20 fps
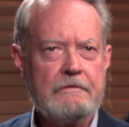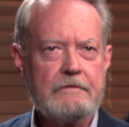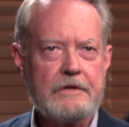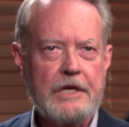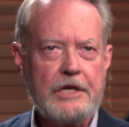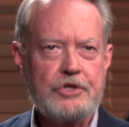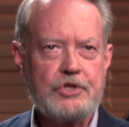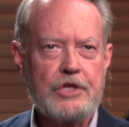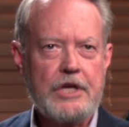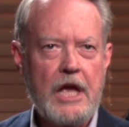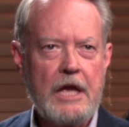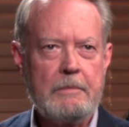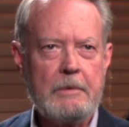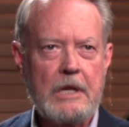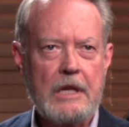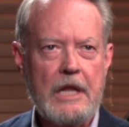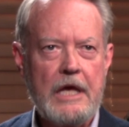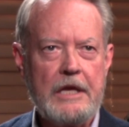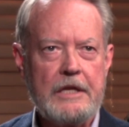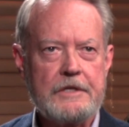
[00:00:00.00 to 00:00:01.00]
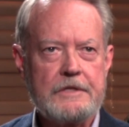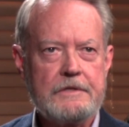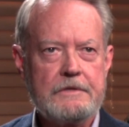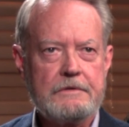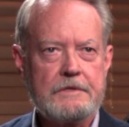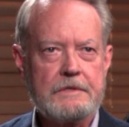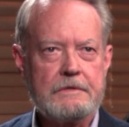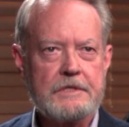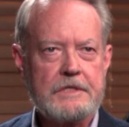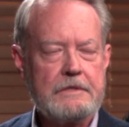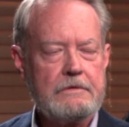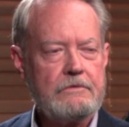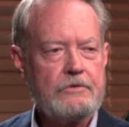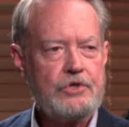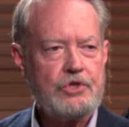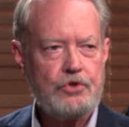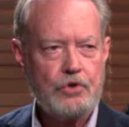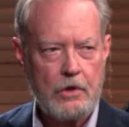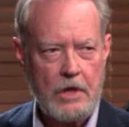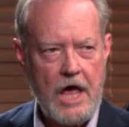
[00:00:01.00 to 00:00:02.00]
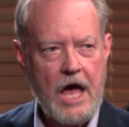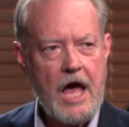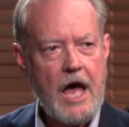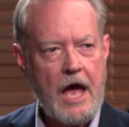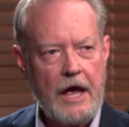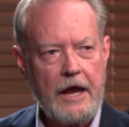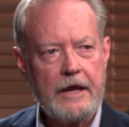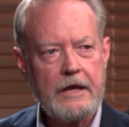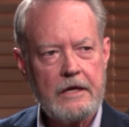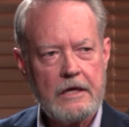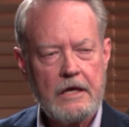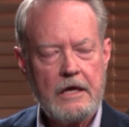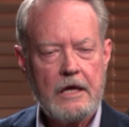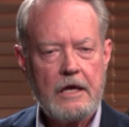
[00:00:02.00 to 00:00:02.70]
invitation came in late July,